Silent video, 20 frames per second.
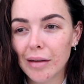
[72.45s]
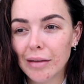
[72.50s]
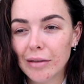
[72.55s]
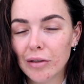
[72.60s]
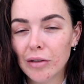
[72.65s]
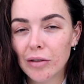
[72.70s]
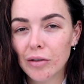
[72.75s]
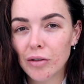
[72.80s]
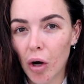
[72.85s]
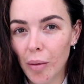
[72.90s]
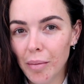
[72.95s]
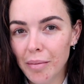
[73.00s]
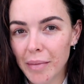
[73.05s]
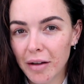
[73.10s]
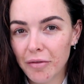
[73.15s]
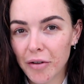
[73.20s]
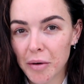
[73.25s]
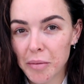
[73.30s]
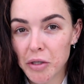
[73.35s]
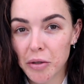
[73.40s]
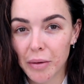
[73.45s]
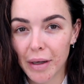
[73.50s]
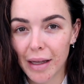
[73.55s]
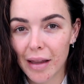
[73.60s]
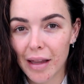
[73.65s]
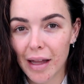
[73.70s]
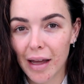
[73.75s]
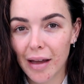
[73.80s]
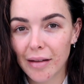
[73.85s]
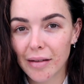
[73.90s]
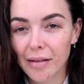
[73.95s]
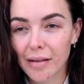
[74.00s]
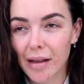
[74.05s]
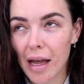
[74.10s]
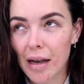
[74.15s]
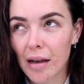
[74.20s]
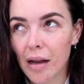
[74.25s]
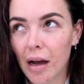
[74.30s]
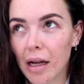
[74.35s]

stop me from doing things, and